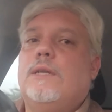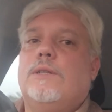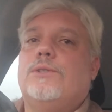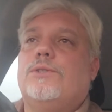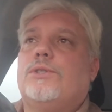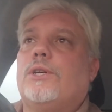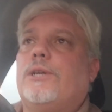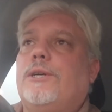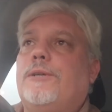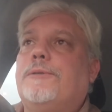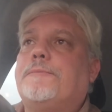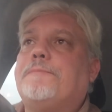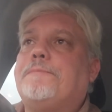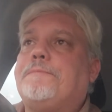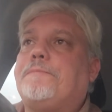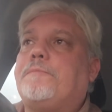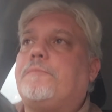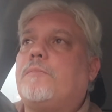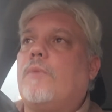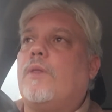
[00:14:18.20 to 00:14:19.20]
So
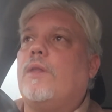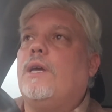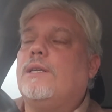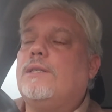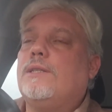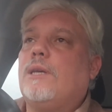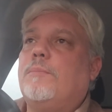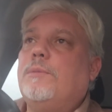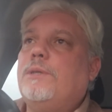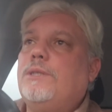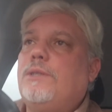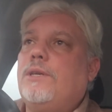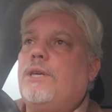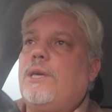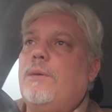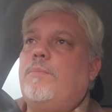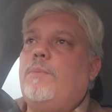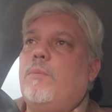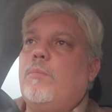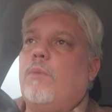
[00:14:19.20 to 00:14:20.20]
that's something to
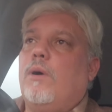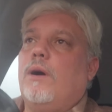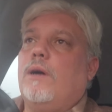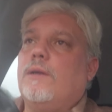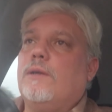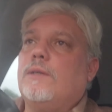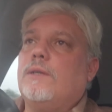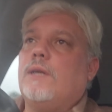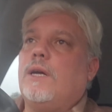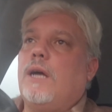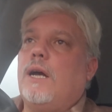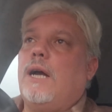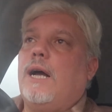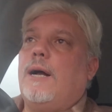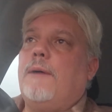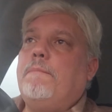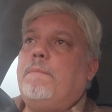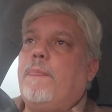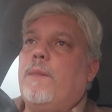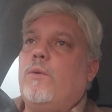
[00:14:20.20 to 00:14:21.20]
keep in mind.
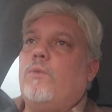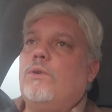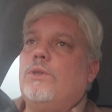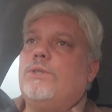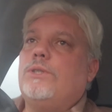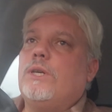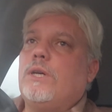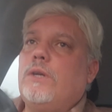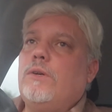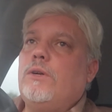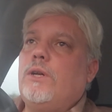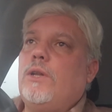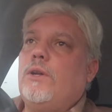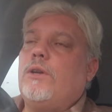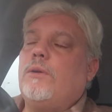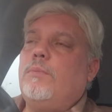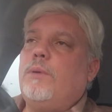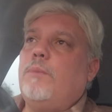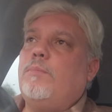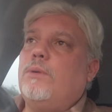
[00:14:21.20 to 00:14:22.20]
Also, a
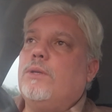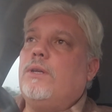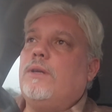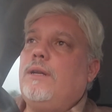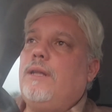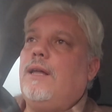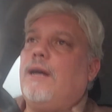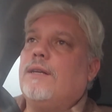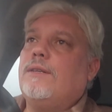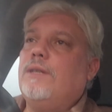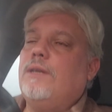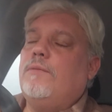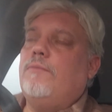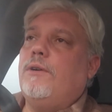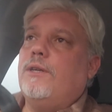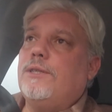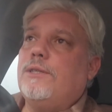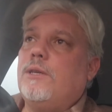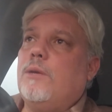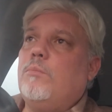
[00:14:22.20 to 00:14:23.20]
lot of people don't like to
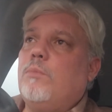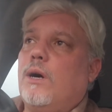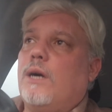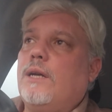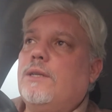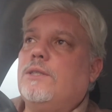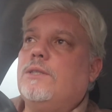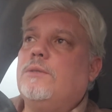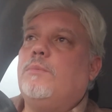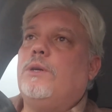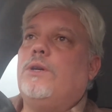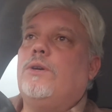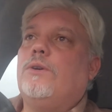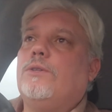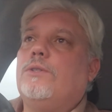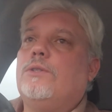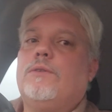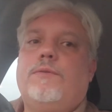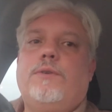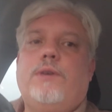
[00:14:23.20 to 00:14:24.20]
invest in miners
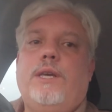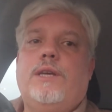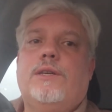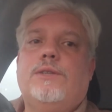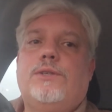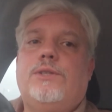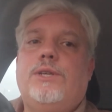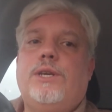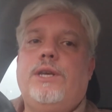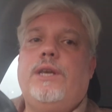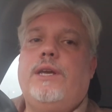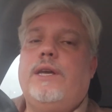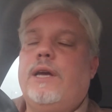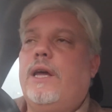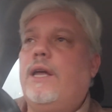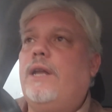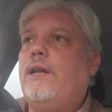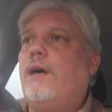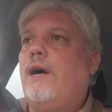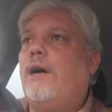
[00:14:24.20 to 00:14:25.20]
because of ESG,
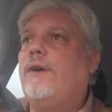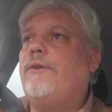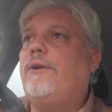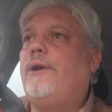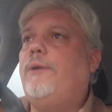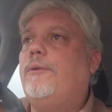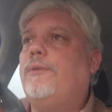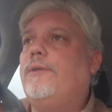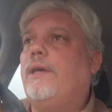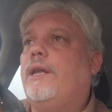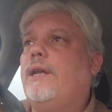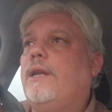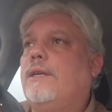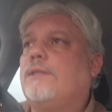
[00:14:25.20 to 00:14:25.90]
and I agree with that.